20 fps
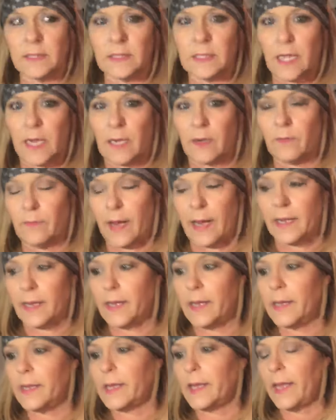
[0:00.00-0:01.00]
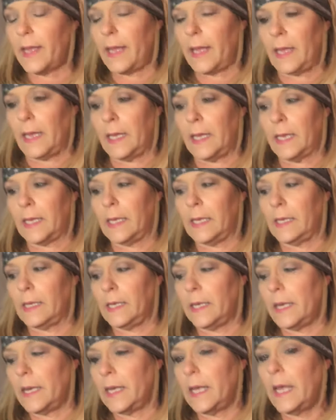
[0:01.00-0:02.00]
a diuretic,
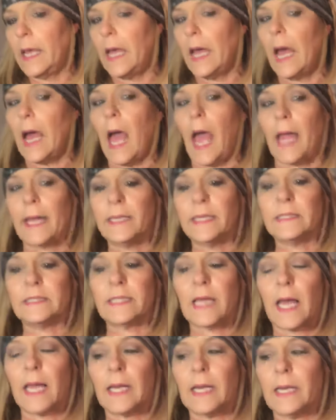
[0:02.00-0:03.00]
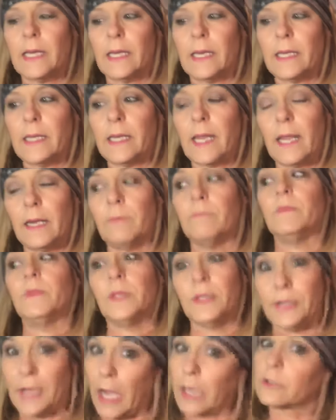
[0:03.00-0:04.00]
and I decided, and
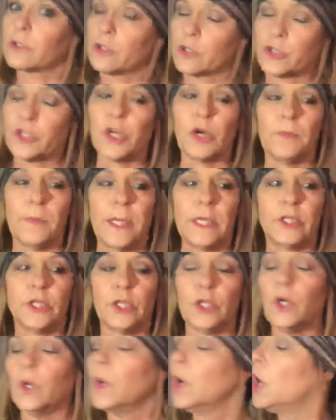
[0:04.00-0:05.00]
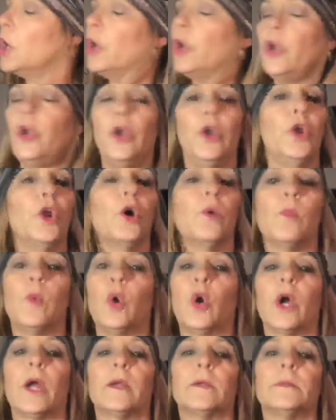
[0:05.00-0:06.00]
the doctors told me to, no
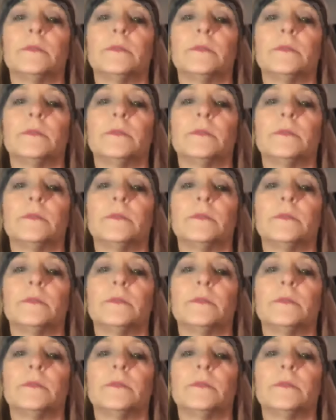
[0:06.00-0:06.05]
more